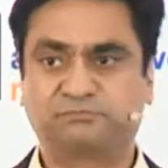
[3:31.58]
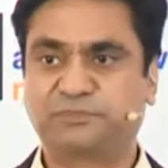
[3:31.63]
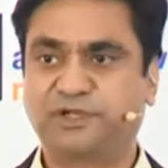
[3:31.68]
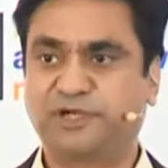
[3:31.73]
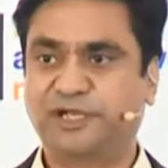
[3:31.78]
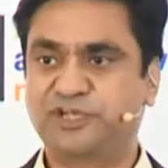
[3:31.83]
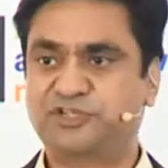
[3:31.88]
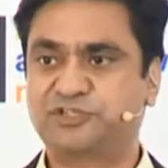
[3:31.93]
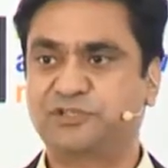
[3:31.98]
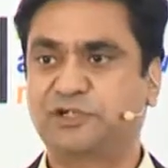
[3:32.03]

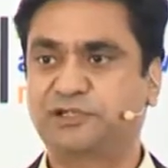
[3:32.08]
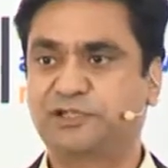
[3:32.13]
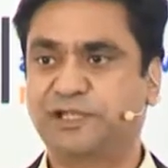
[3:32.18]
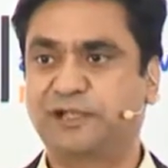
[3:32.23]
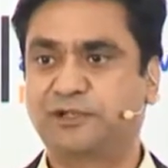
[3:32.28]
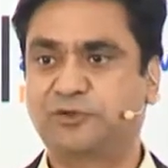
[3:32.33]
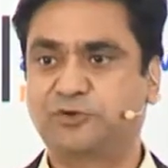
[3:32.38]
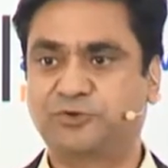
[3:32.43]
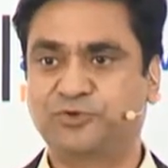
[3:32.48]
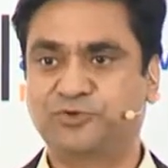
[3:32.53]
traditional
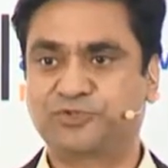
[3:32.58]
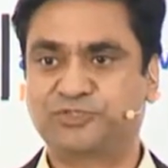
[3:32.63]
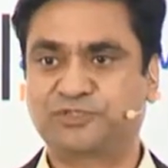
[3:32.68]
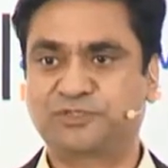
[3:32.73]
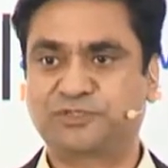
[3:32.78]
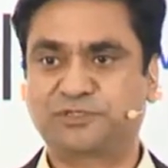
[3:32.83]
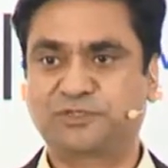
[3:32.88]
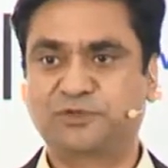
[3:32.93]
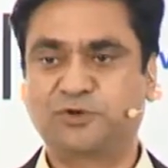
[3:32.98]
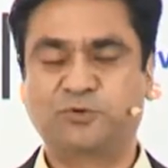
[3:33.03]

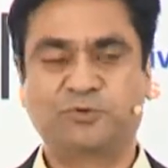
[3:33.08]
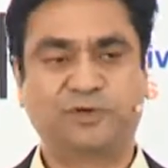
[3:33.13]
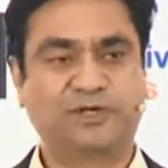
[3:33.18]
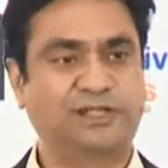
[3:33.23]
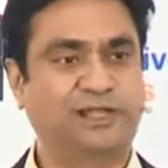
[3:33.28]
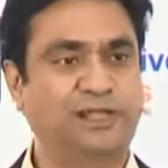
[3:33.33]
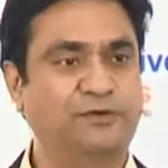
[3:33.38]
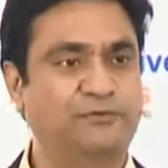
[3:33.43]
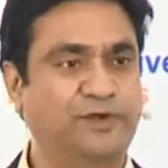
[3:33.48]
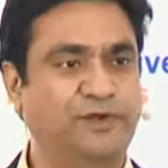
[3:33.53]
telcos, who were
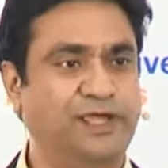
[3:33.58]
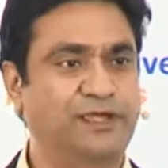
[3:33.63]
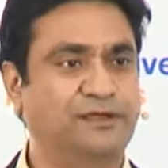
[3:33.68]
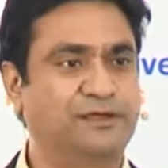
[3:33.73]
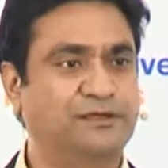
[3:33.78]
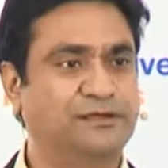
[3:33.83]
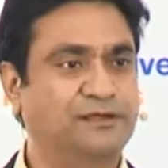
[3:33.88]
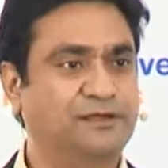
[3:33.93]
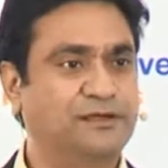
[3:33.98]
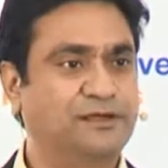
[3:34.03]
delivering
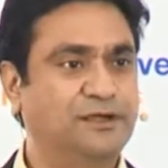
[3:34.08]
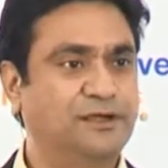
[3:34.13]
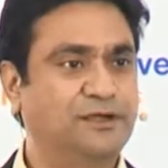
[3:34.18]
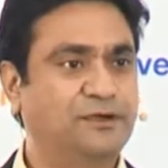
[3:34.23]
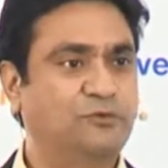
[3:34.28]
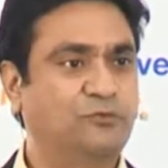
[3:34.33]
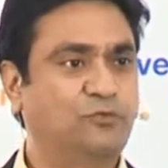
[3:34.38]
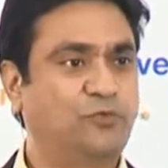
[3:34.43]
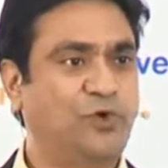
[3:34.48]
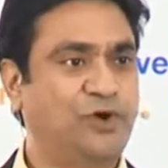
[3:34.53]

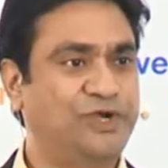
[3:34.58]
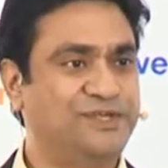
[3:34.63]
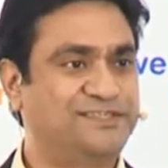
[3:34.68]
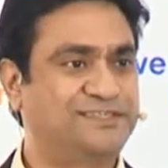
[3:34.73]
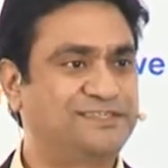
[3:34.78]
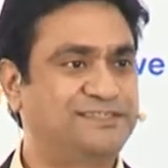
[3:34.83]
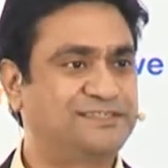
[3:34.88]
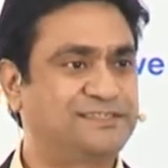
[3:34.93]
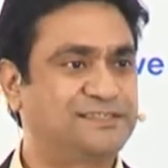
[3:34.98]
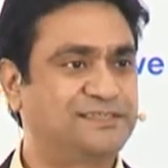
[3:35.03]

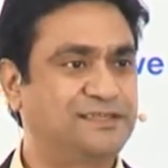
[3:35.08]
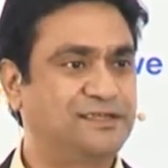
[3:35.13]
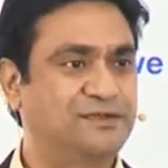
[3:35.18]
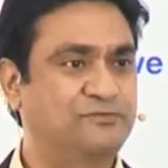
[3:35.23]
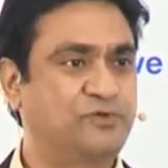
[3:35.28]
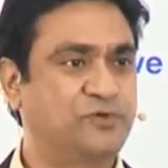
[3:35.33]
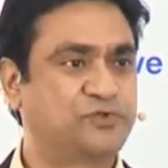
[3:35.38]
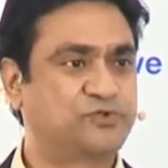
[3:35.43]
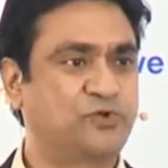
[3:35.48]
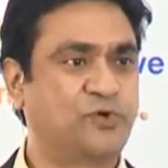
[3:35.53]
voice
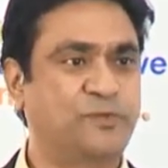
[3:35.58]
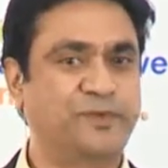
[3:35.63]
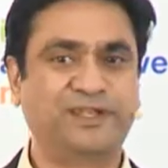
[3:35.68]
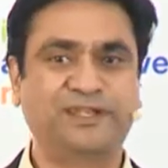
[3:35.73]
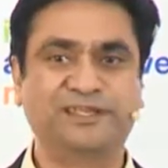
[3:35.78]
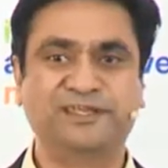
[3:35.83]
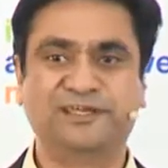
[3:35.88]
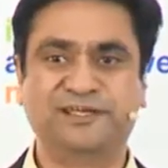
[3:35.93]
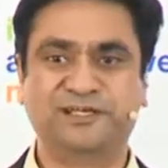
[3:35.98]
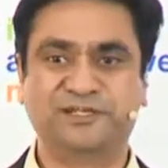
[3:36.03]
for so many
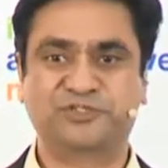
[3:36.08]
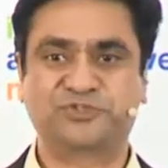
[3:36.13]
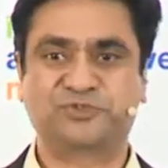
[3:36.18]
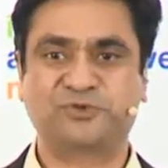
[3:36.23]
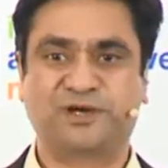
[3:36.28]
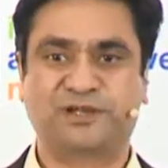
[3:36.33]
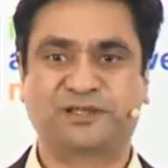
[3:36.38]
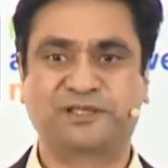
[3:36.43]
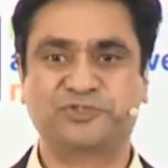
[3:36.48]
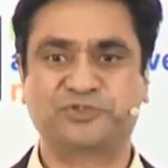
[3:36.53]
years to
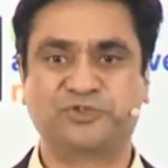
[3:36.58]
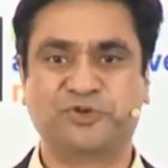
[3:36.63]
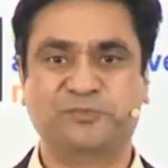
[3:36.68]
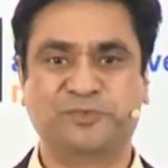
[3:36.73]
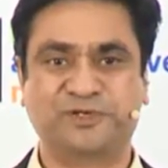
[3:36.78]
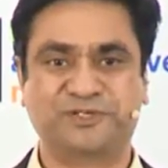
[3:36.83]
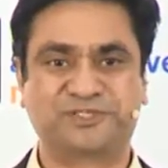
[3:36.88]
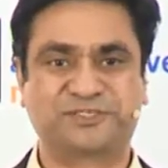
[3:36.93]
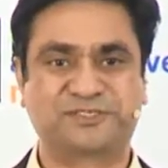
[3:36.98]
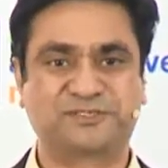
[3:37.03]
our
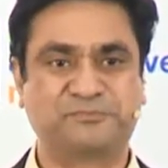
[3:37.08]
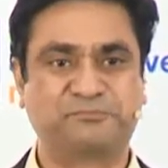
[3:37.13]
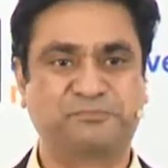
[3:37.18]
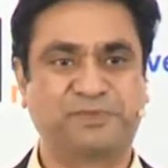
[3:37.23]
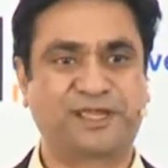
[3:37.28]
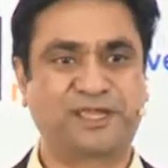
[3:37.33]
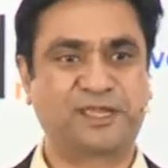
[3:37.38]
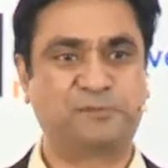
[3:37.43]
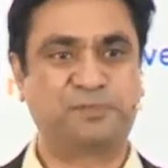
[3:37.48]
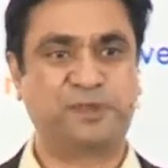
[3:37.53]
consumers,
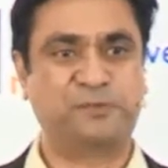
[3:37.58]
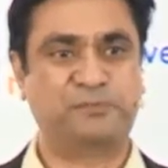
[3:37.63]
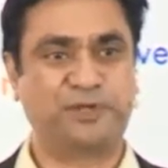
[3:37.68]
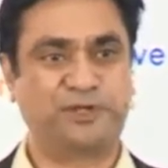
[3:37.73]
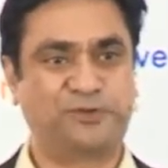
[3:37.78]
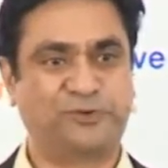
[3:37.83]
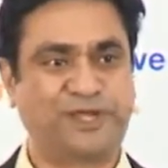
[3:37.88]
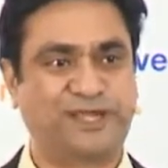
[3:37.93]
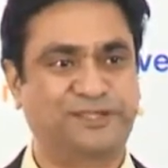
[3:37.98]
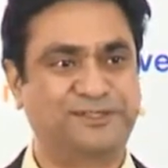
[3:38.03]
bringing people
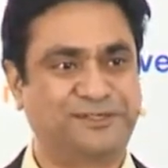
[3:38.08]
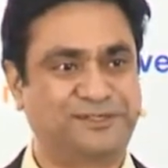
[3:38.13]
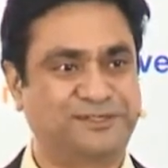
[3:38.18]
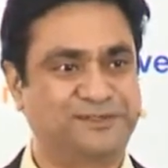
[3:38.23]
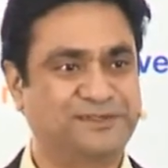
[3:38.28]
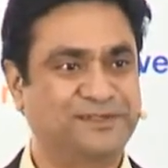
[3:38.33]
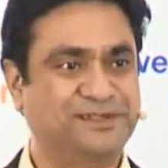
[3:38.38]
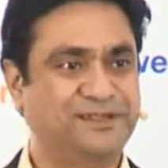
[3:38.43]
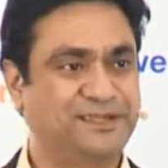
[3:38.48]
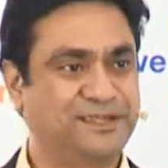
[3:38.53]
together,
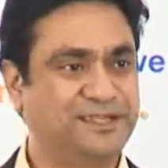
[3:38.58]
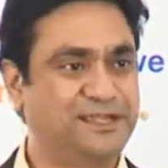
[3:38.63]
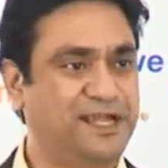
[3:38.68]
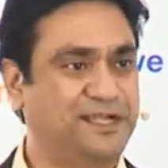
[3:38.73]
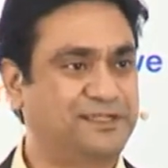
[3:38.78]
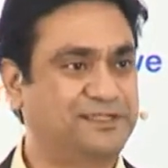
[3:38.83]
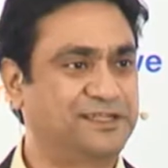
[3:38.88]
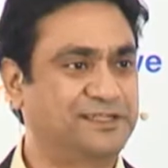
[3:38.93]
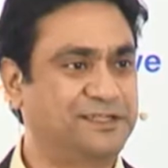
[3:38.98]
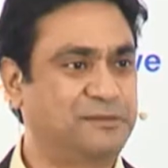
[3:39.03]

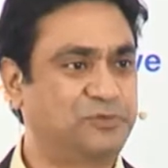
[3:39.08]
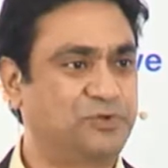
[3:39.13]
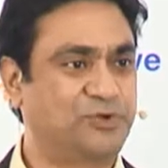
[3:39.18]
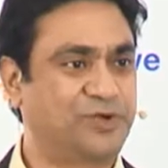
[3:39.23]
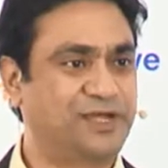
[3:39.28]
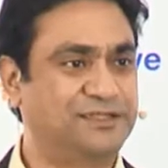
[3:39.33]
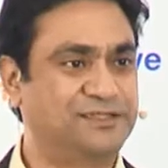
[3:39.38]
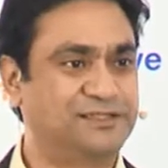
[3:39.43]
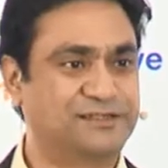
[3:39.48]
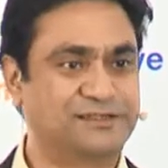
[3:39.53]
connecting them
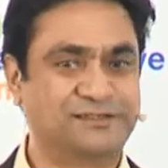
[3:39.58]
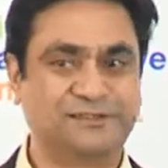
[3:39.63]
together.